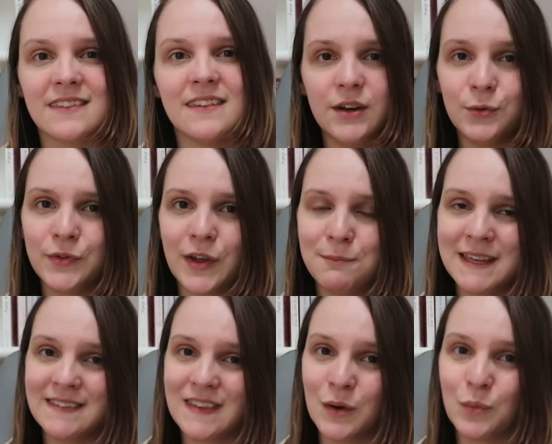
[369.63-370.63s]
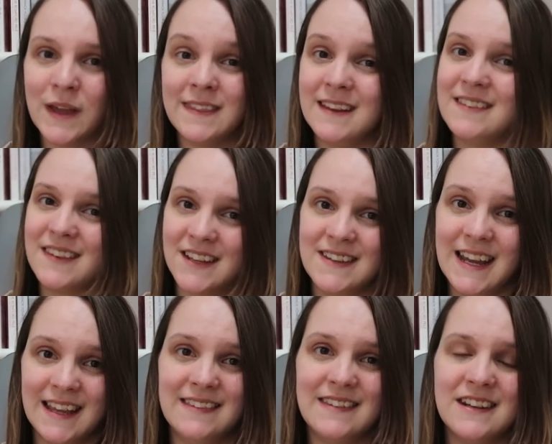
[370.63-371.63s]
It also means that when the
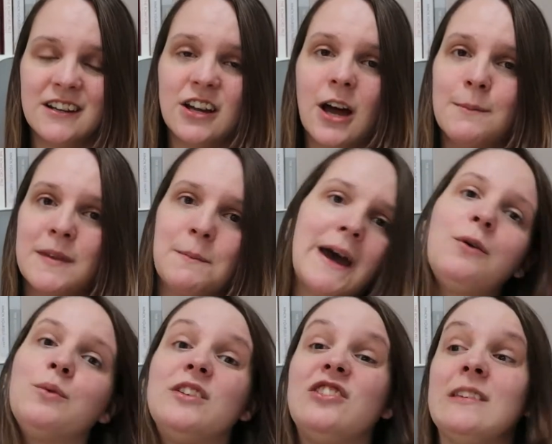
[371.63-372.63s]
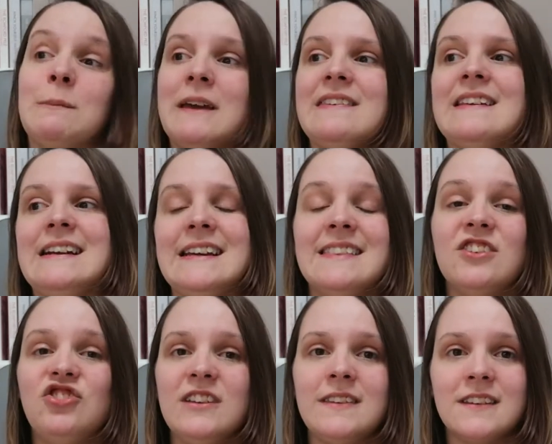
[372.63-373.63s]
inciting incident comes about, which is basically
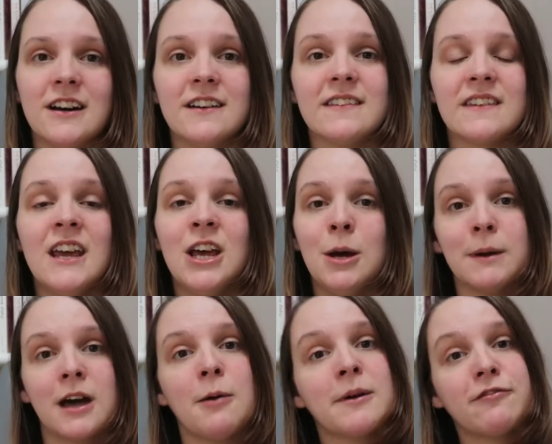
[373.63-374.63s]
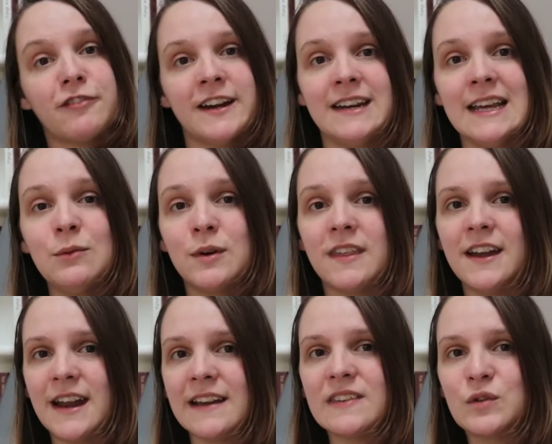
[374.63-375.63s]
that she starts becoming friendly with
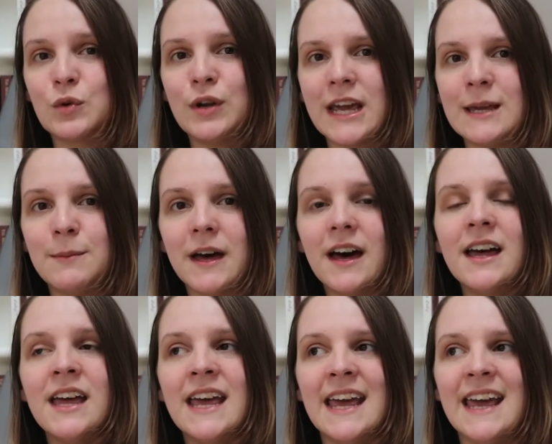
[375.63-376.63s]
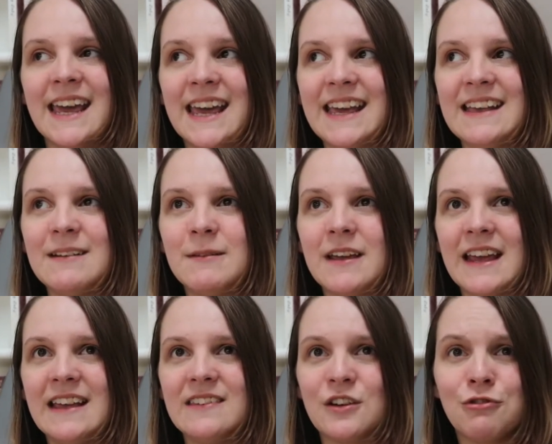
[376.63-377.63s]
her next door neighbour, it
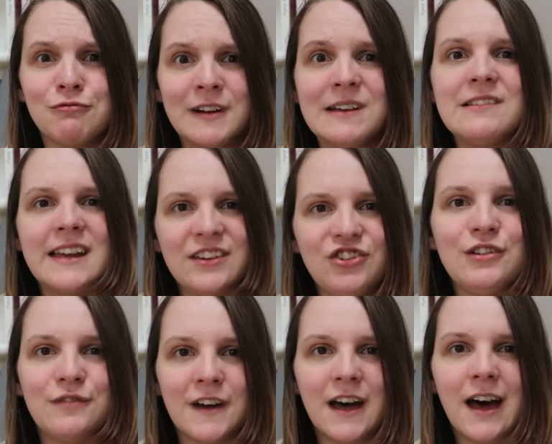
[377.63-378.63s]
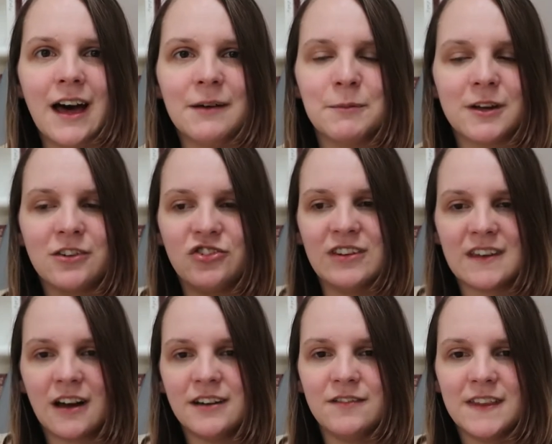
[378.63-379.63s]
is a real issue for her, because she's
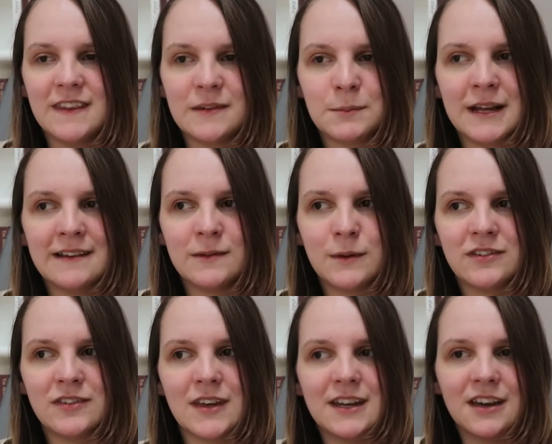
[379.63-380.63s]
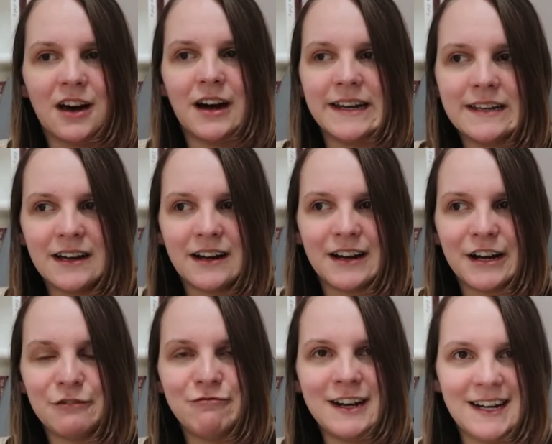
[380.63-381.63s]
kind of in this place where she's like,
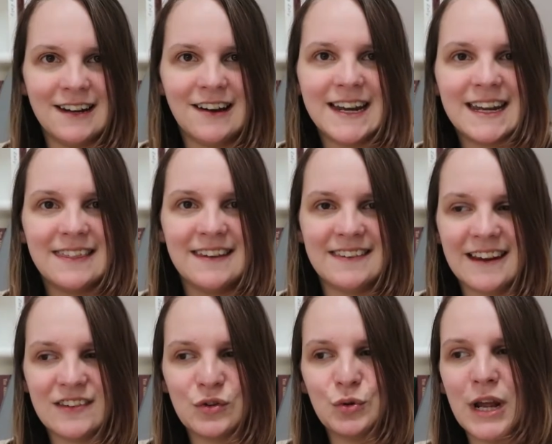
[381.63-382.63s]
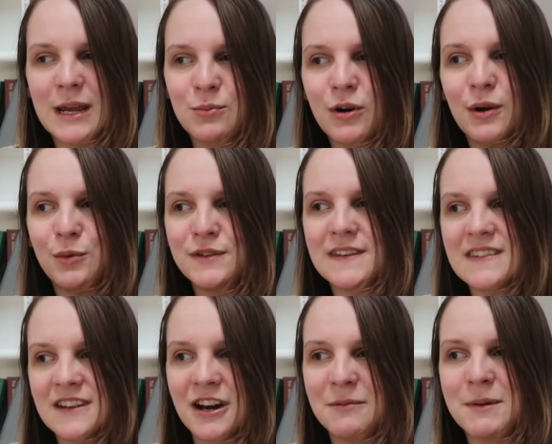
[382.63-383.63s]
I really like this next door neighbour, I want to
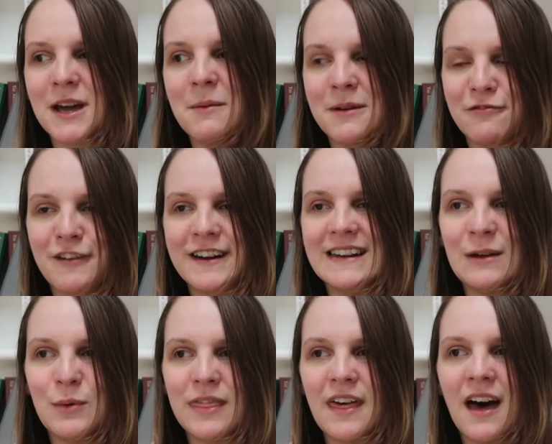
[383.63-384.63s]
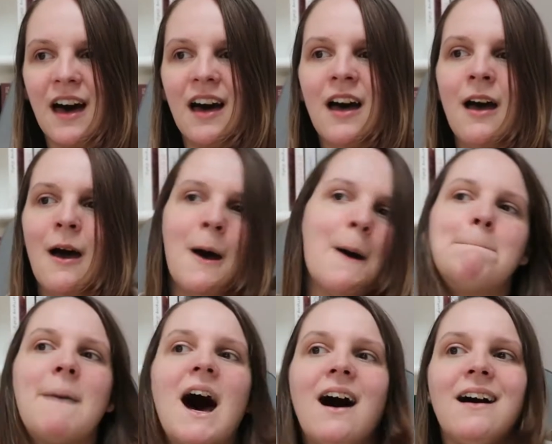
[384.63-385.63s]
start becoming friendly with her,
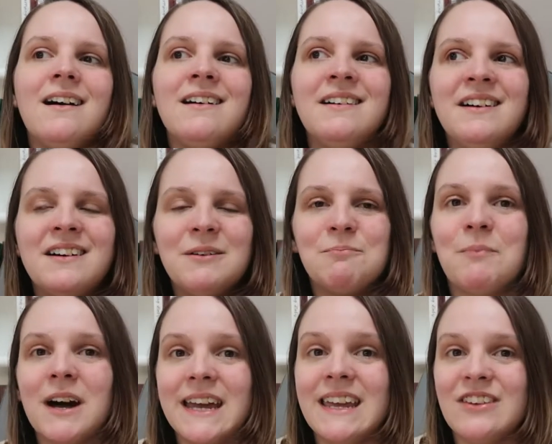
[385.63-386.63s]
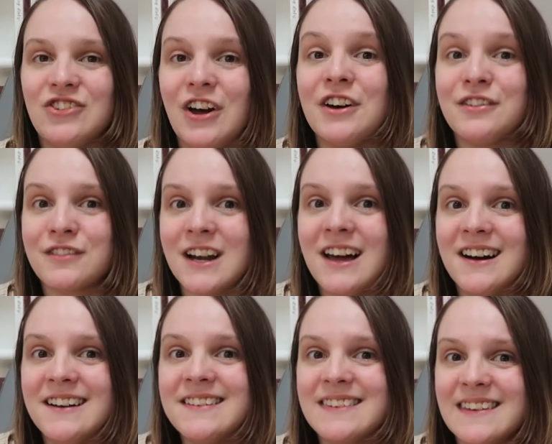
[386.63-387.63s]
but my shard of
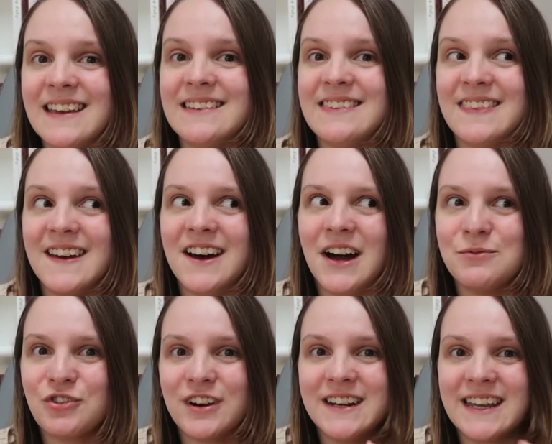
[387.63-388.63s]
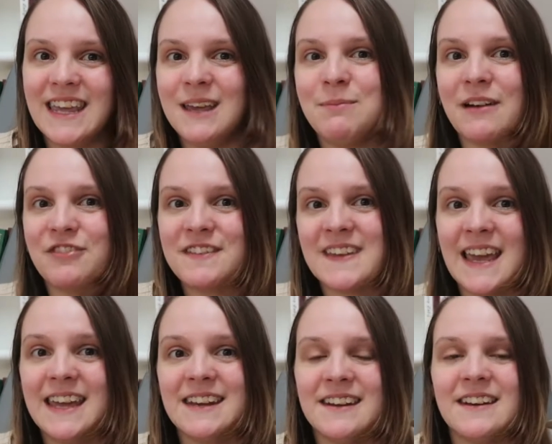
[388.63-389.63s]
glass is that I'm trying to keep everything
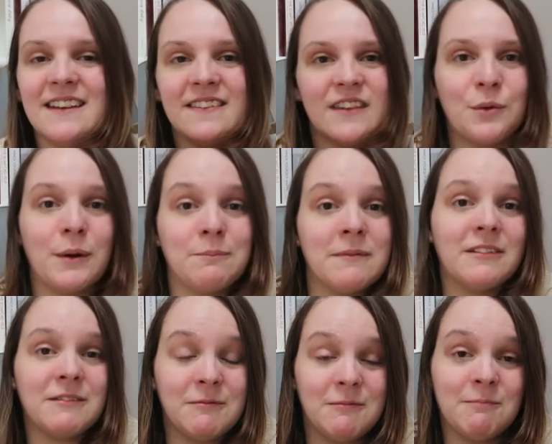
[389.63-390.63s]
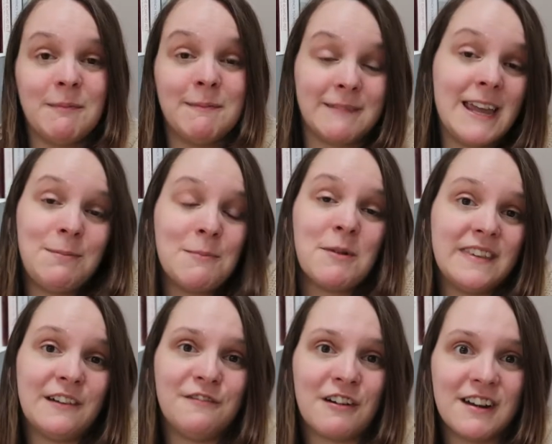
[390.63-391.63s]
hidden, and so I'm keeping
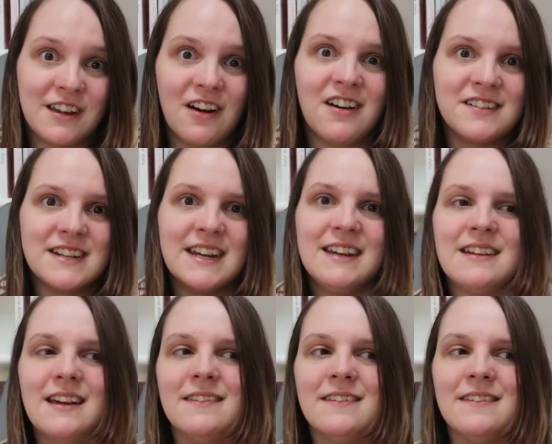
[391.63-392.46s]
myself very guarded.